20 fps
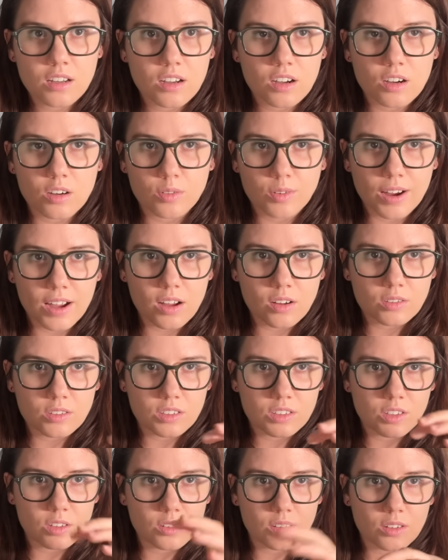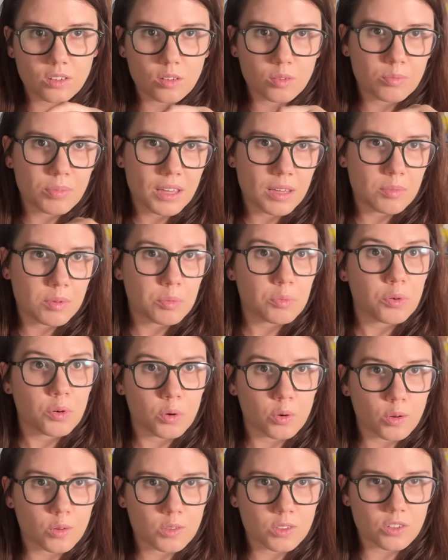around your little baby
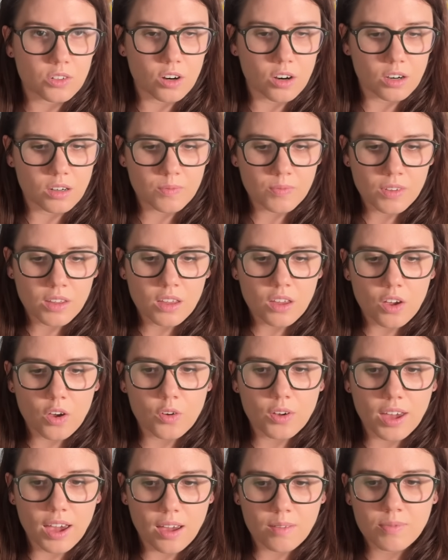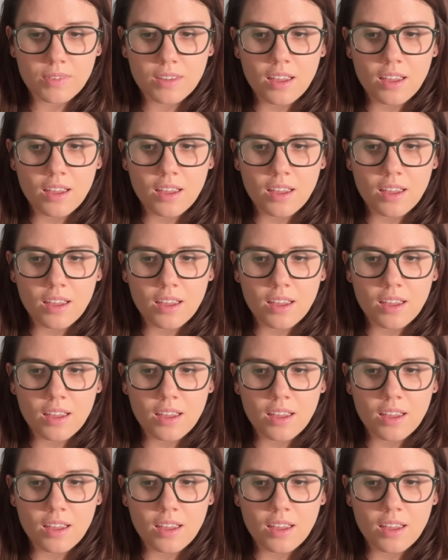protostar. Okay.